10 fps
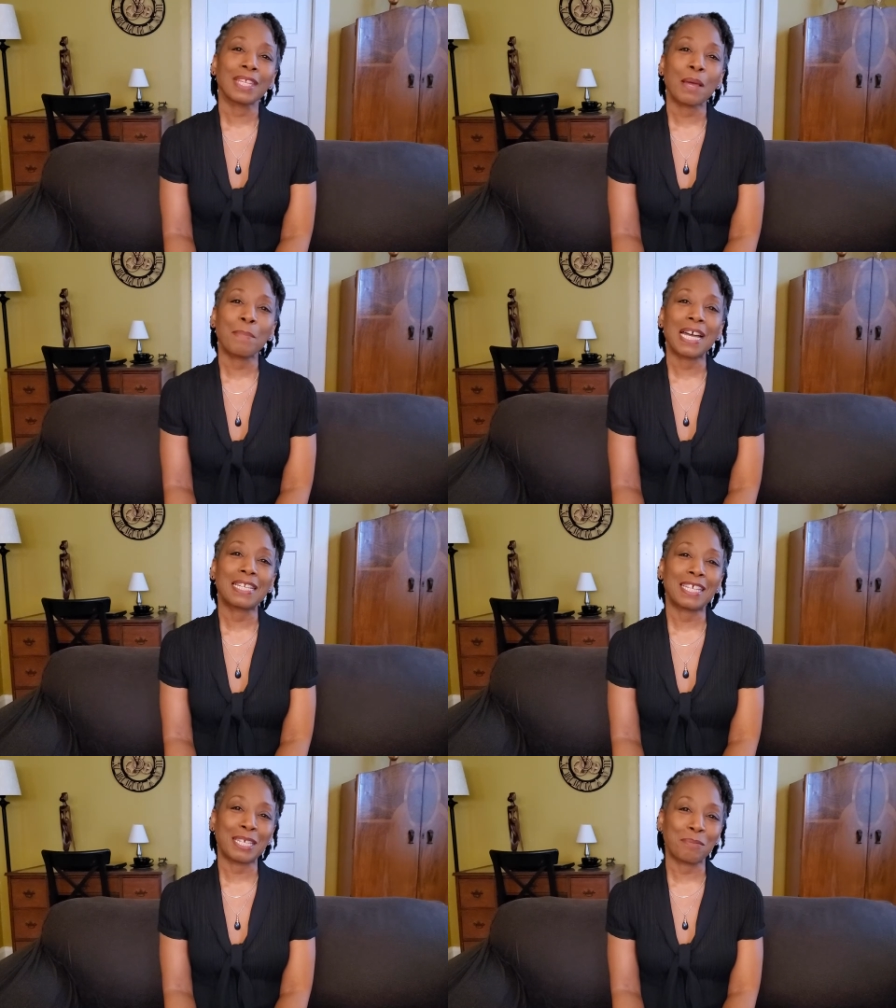My
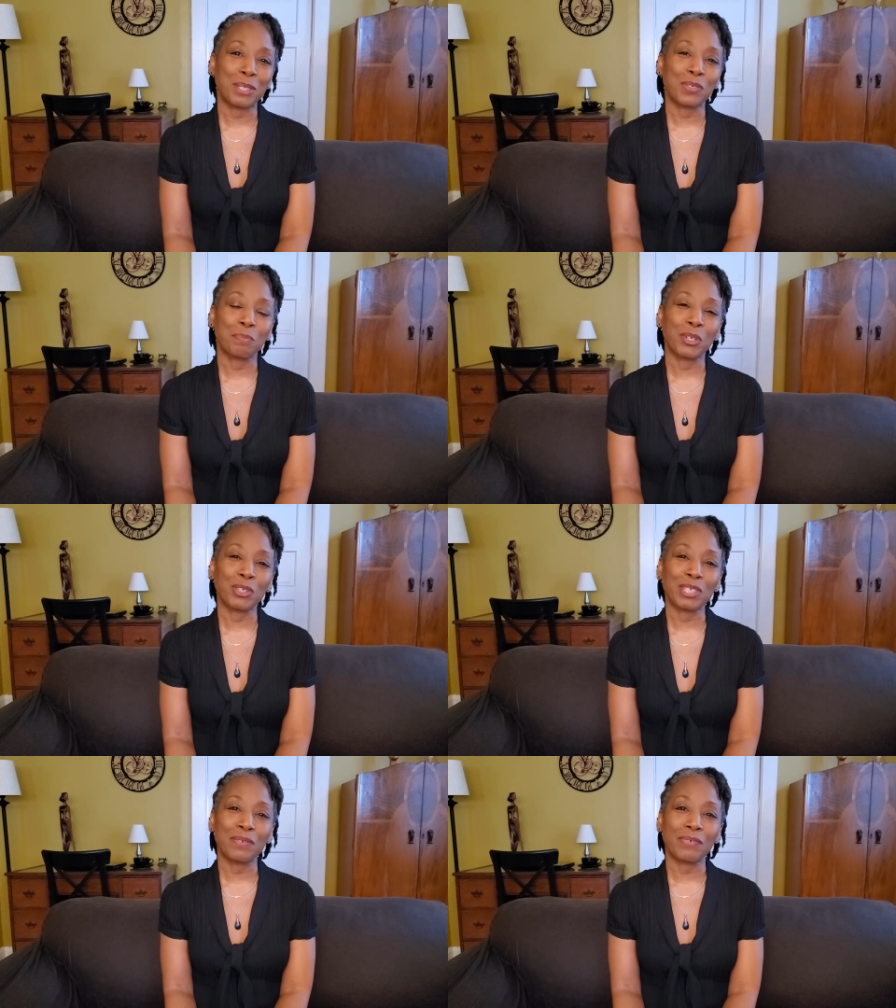name is
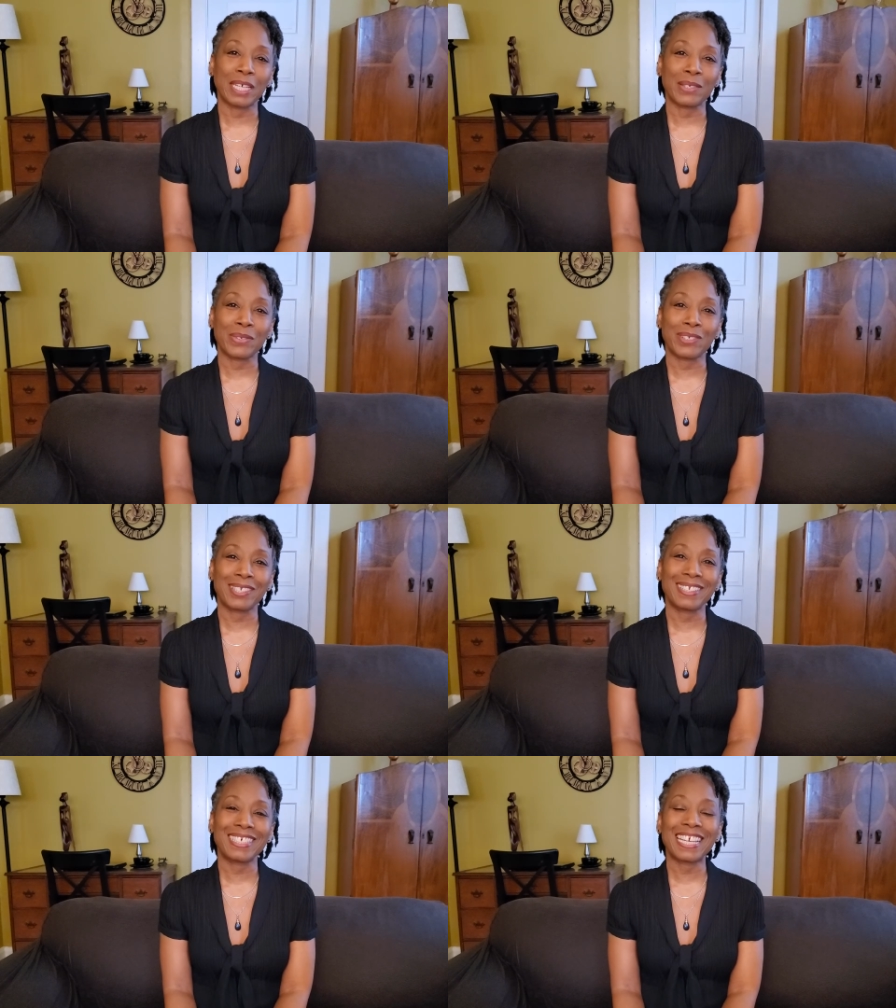Merlene
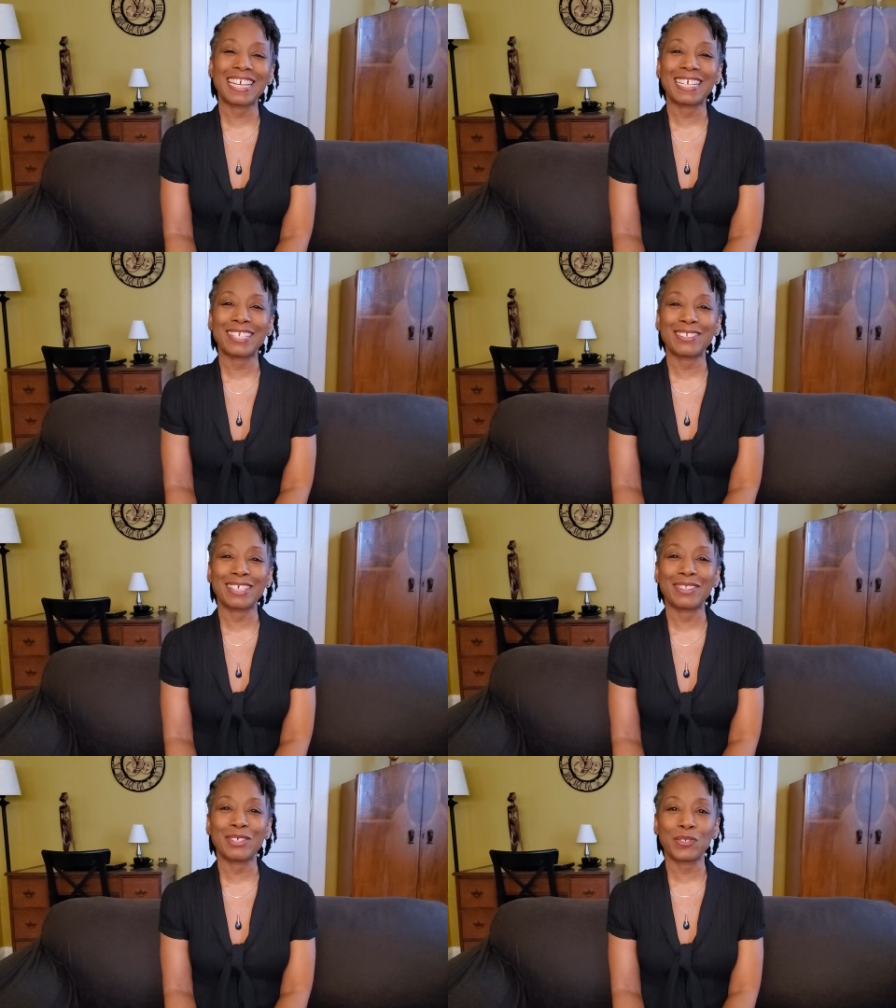Vassall, and
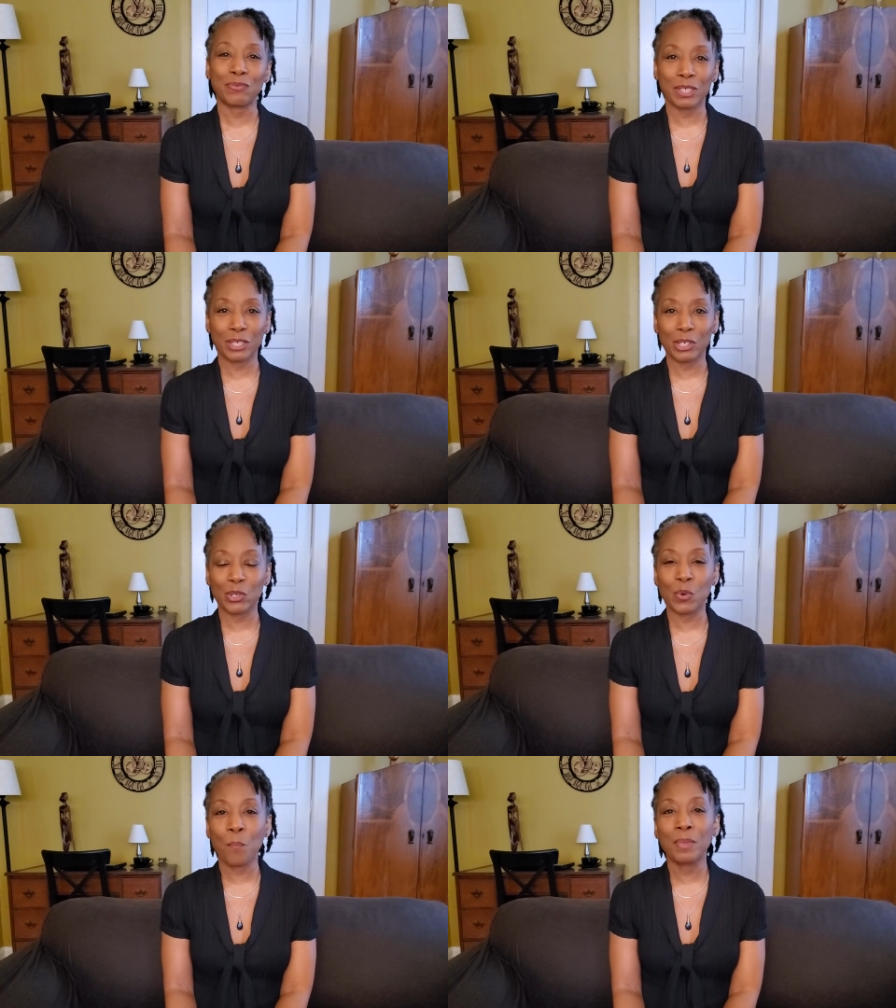in this
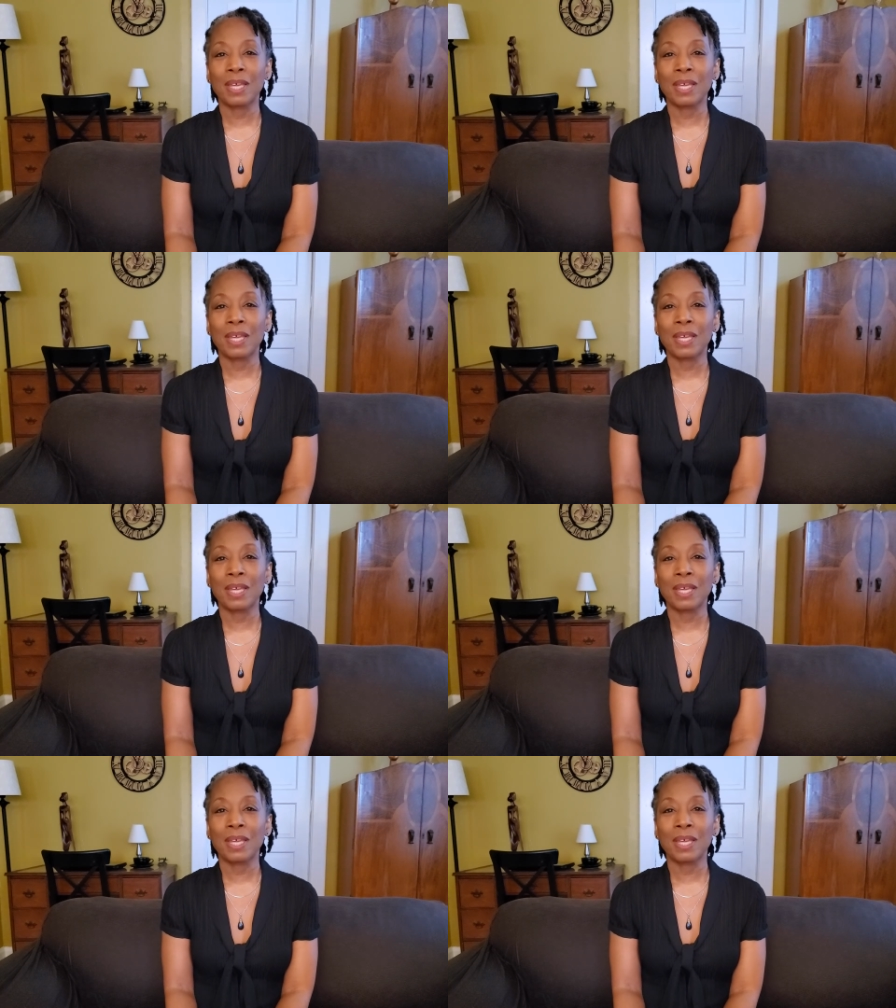video,